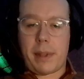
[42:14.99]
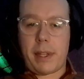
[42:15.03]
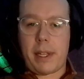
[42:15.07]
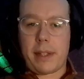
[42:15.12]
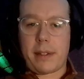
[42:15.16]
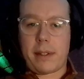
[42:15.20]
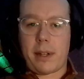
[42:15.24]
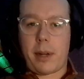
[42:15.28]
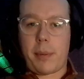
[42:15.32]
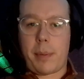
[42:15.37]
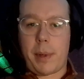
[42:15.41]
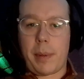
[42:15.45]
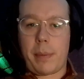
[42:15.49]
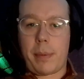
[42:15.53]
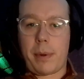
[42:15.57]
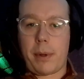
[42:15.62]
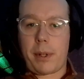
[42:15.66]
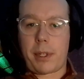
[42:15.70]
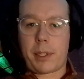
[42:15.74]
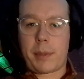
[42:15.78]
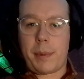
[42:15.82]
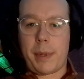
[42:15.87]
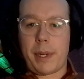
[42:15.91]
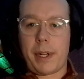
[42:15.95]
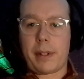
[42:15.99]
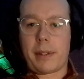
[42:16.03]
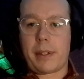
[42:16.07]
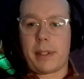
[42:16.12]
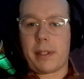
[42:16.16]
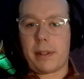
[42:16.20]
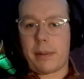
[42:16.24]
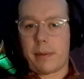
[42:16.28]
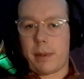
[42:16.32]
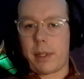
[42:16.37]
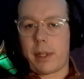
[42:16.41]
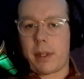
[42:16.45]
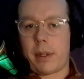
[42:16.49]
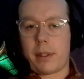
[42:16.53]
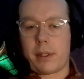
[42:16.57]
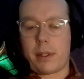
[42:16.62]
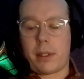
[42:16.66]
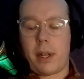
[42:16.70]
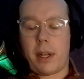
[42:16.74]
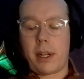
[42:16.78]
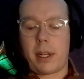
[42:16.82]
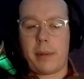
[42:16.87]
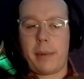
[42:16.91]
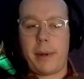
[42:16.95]
things that our people are experiencing, like we were
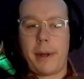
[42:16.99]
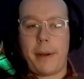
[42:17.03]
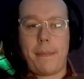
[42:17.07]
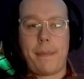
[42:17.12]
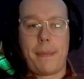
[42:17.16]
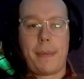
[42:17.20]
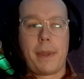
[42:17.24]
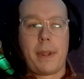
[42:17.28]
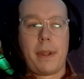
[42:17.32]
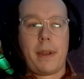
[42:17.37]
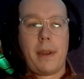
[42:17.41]
just talking about.